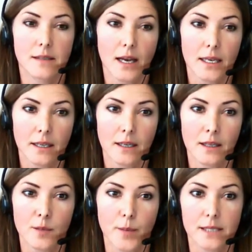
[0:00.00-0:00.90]

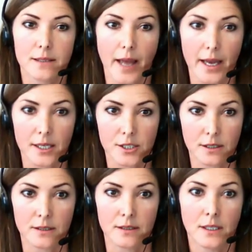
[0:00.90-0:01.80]

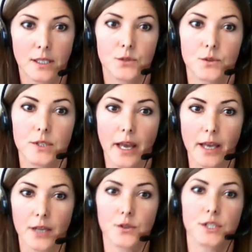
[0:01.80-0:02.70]
deciding
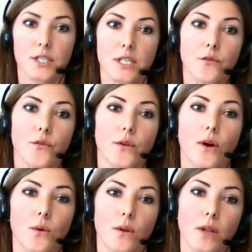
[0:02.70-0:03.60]
to achieve the
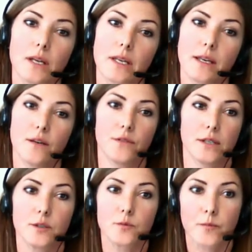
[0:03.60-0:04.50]
goal given.
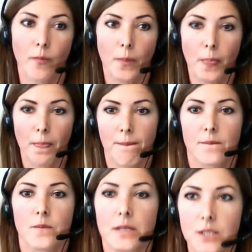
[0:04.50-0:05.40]

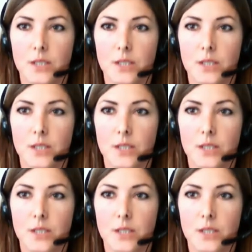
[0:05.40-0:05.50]
So